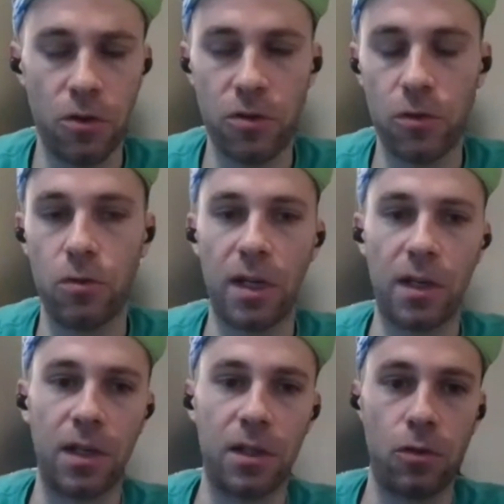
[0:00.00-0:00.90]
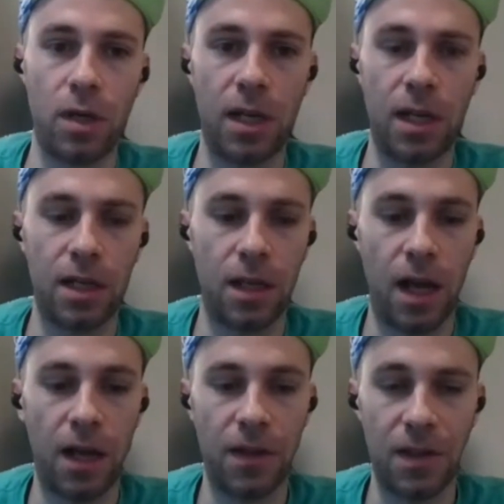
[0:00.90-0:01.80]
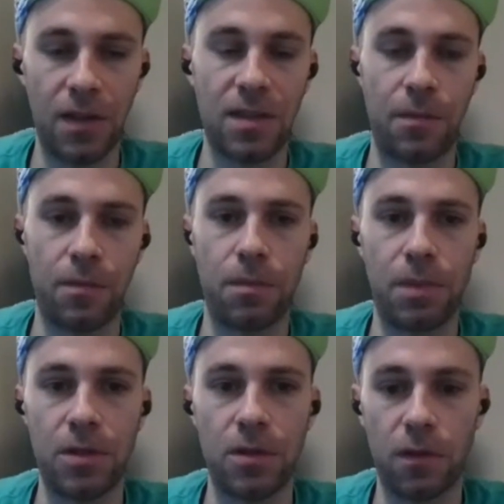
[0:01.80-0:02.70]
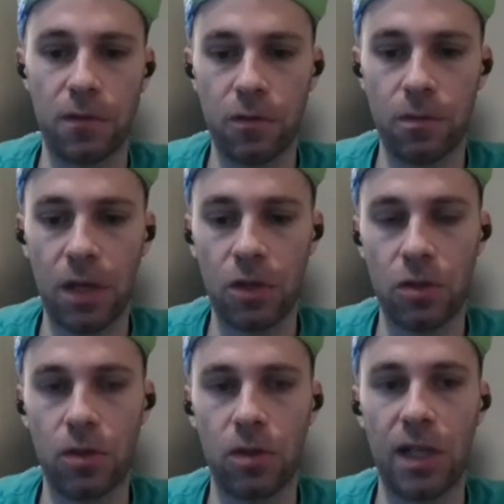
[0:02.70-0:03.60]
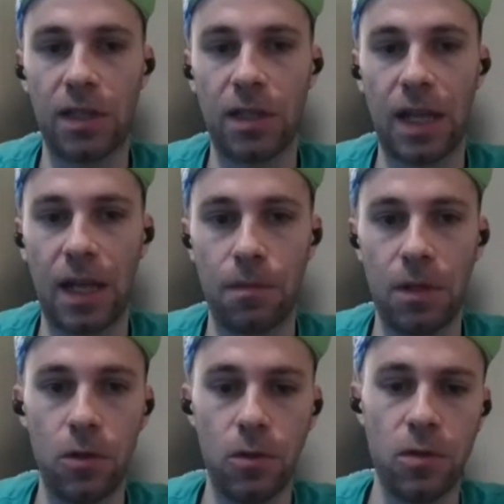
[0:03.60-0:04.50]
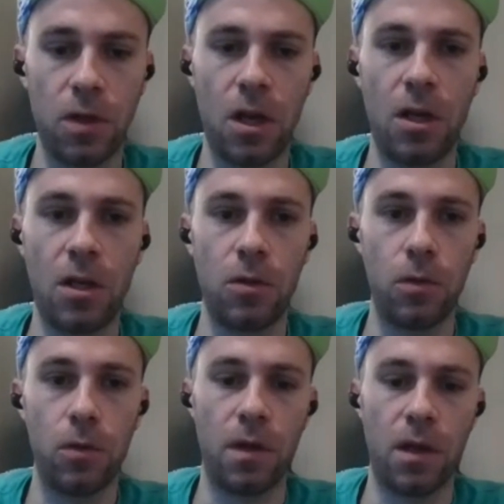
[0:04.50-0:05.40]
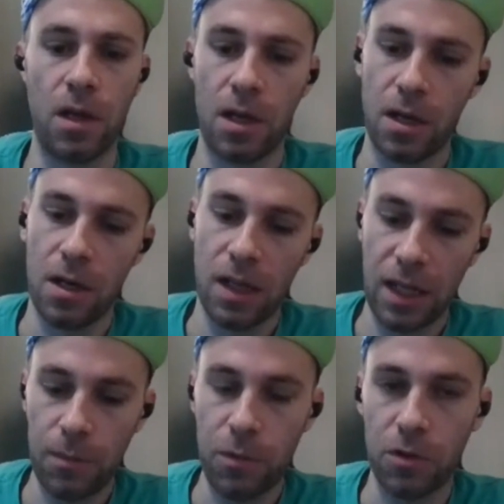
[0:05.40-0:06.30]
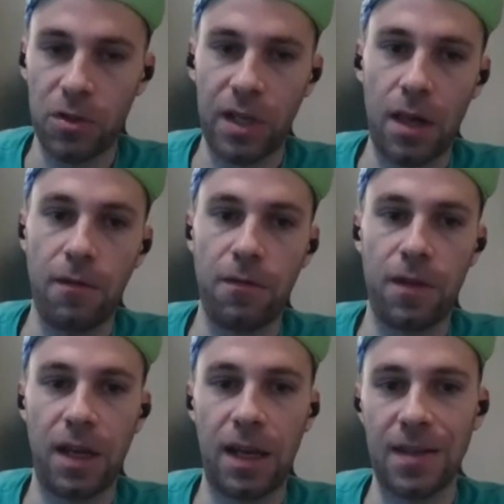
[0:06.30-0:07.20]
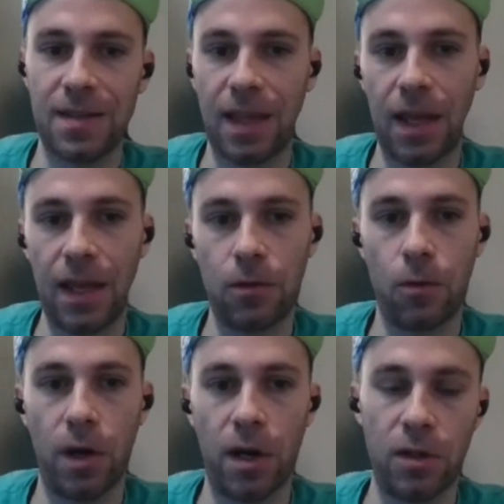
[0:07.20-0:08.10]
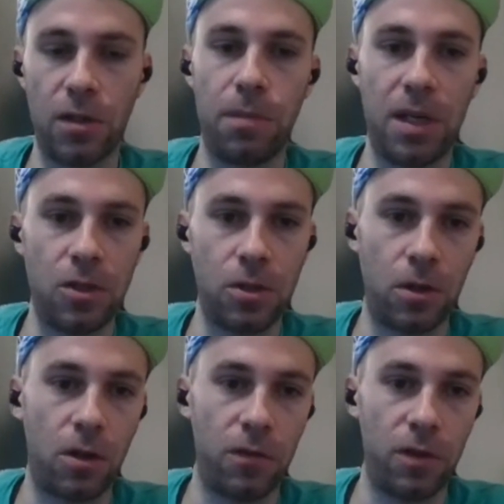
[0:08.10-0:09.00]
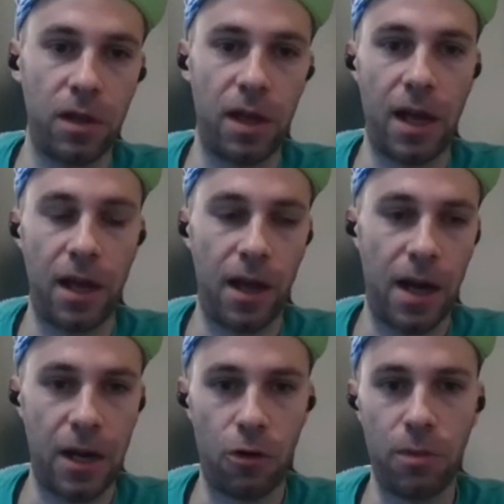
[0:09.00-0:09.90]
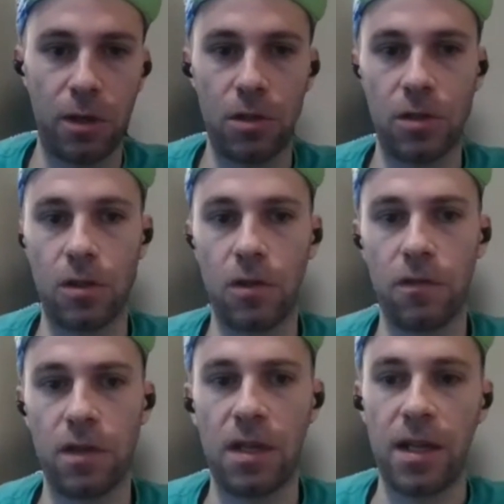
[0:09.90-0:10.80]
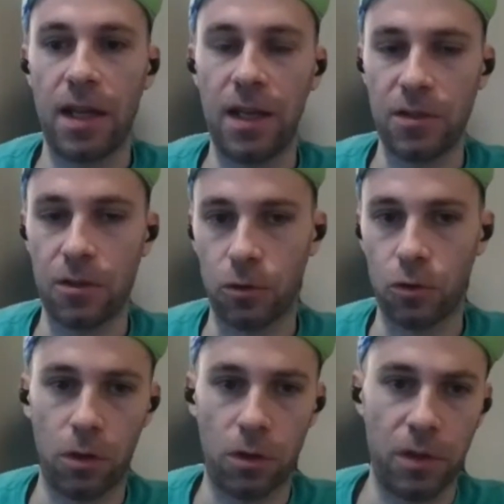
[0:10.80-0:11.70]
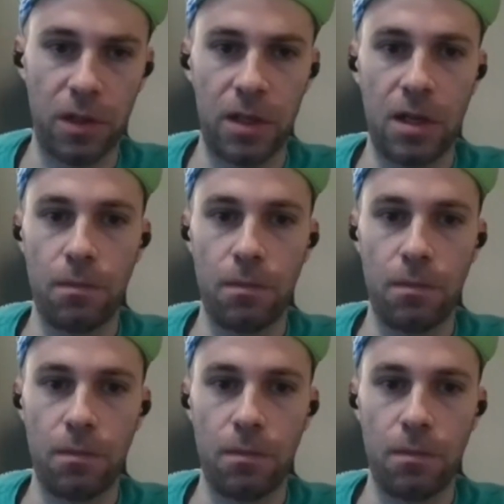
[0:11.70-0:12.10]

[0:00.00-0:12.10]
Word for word: Also during training, uh, it's some piece of information that can be used to keep yourself in a state where the depletion of the uh, anaerobic reserve is controlled.